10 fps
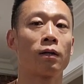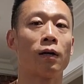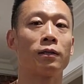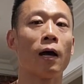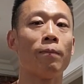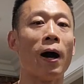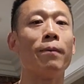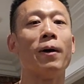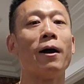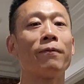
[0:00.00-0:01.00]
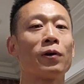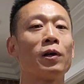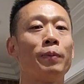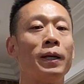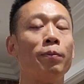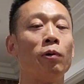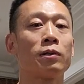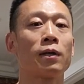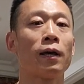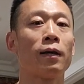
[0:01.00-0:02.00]
Because I've, I've, I've heard people
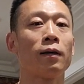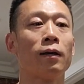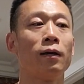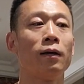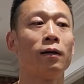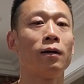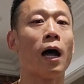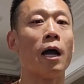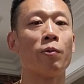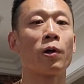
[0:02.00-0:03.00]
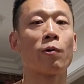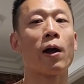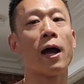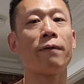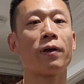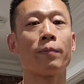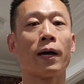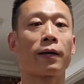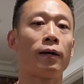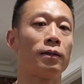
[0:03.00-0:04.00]
say, I regret having
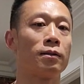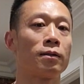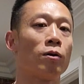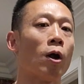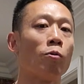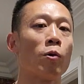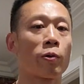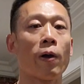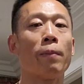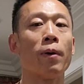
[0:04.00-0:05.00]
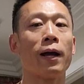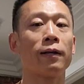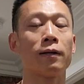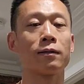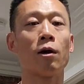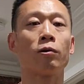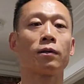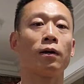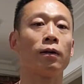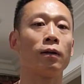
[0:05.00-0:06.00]
my kids, or I regret buying this
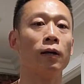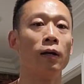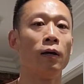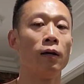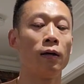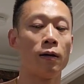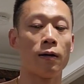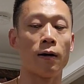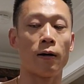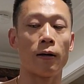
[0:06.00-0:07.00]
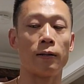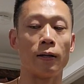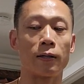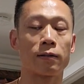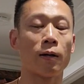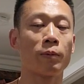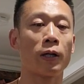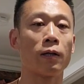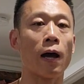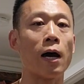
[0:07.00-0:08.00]
house on, uh, it's
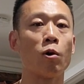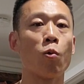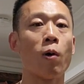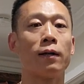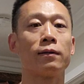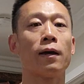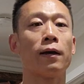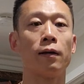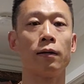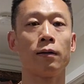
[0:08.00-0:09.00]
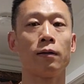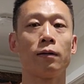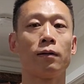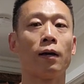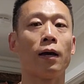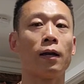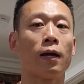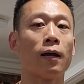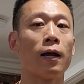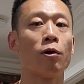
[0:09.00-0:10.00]
something that I don't want to say it. And,
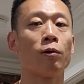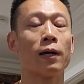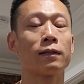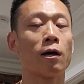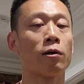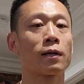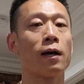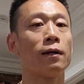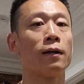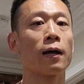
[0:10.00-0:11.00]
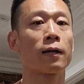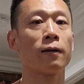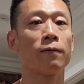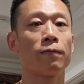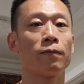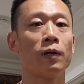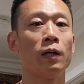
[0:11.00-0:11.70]
and I know that sounds kind of negative,